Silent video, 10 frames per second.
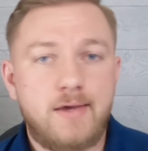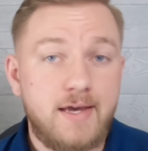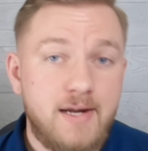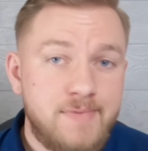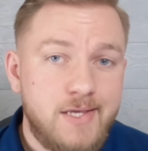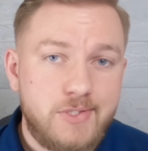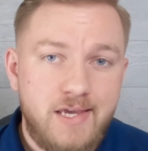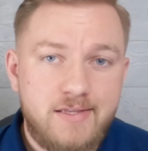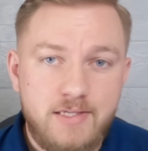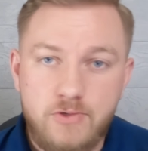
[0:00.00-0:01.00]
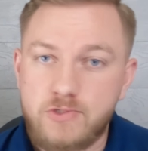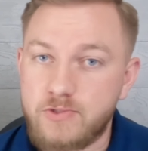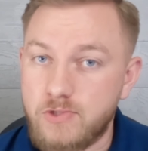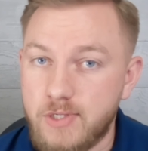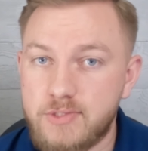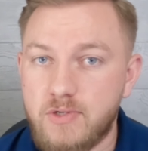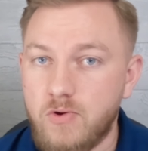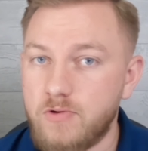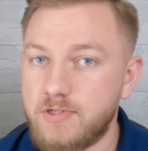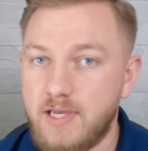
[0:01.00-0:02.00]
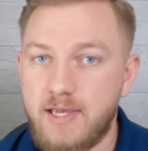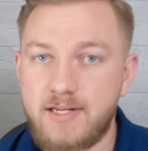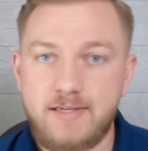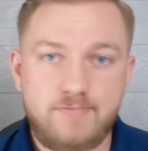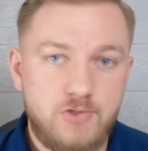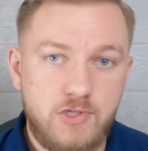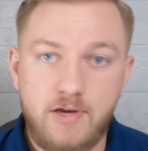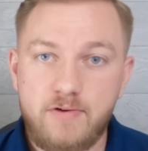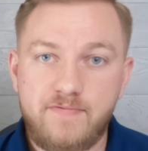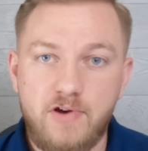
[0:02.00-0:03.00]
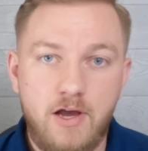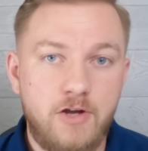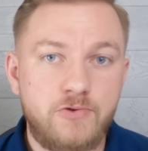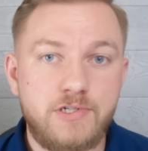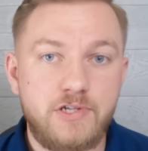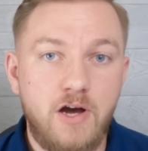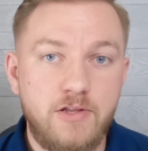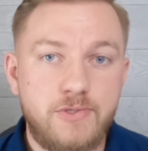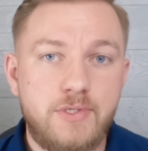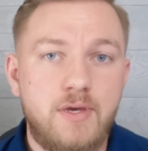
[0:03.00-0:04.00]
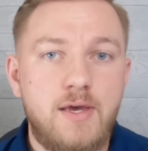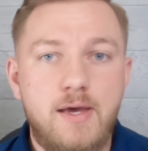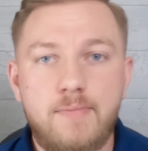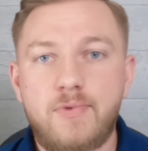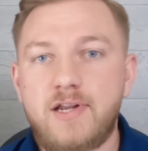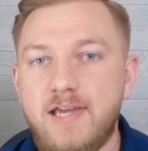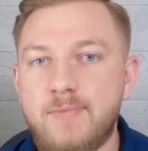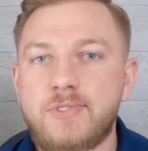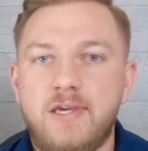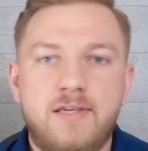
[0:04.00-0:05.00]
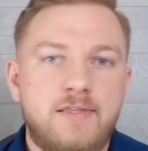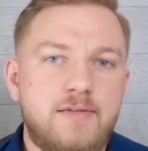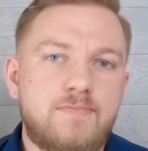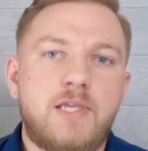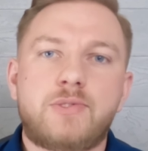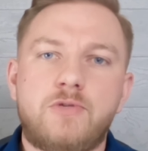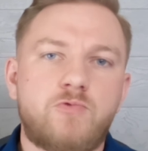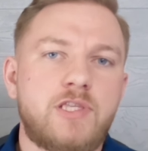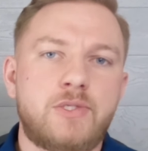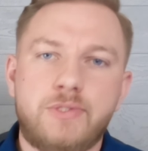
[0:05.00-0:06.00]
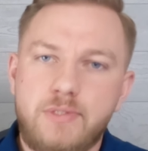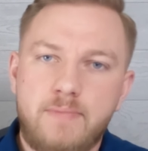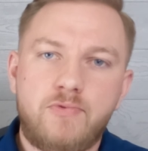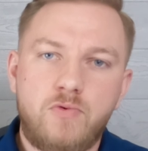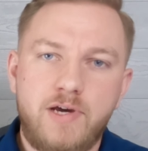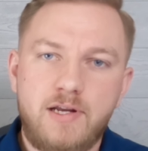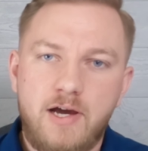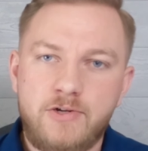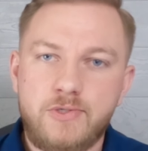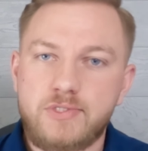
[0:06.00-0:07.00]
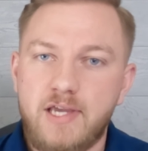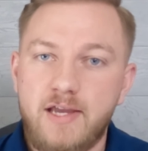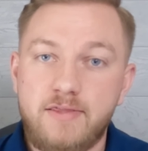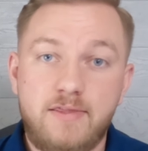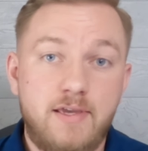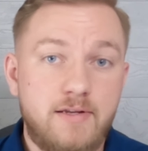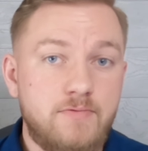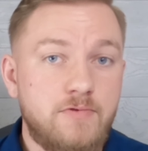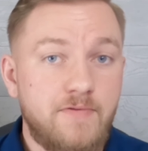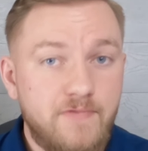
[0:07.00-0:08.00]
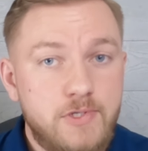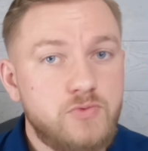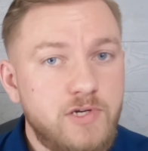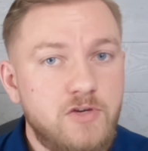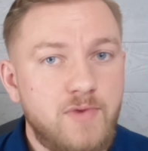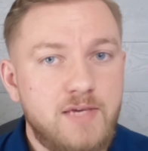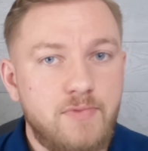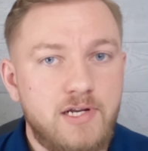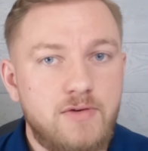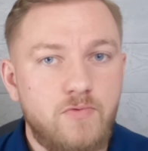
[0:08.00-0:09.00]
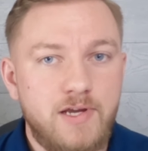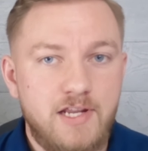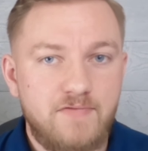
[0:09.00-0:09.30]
And I'm not saying that you should just hold any share for $100, but I am saying that this is a really simple way to understand that the first way you make money when